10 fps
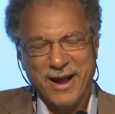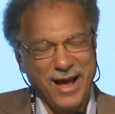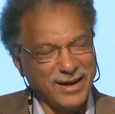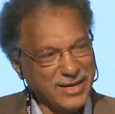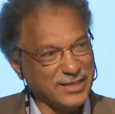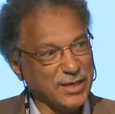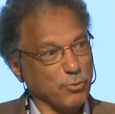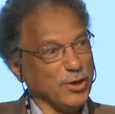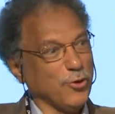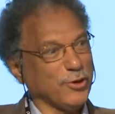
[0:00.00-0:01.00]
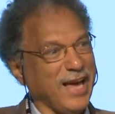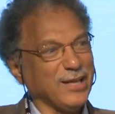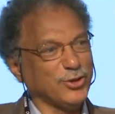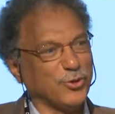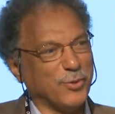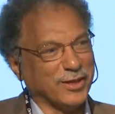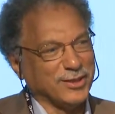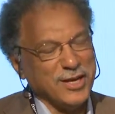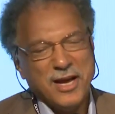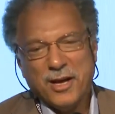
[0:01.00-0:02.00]
And they say, we don't catch so much.
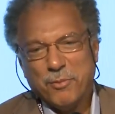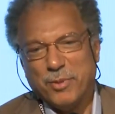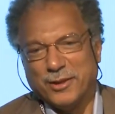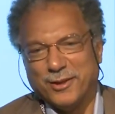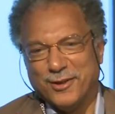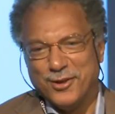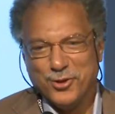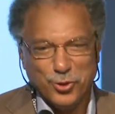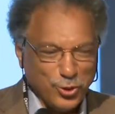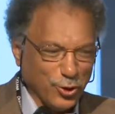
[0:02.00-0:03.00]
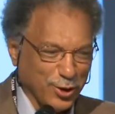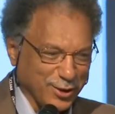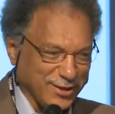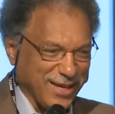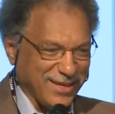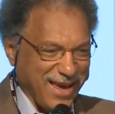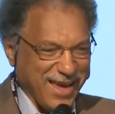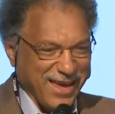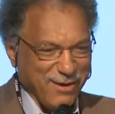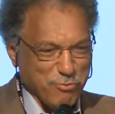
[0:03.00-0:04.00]
But you told us that
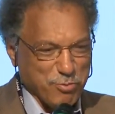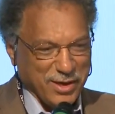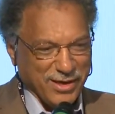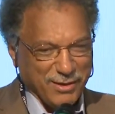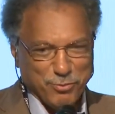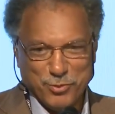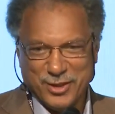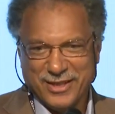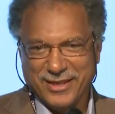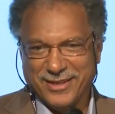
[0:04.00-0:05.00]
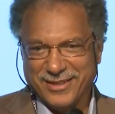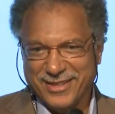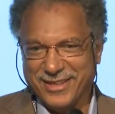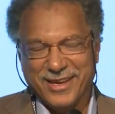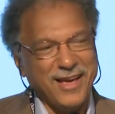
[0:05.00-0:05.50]
A, B, C, D,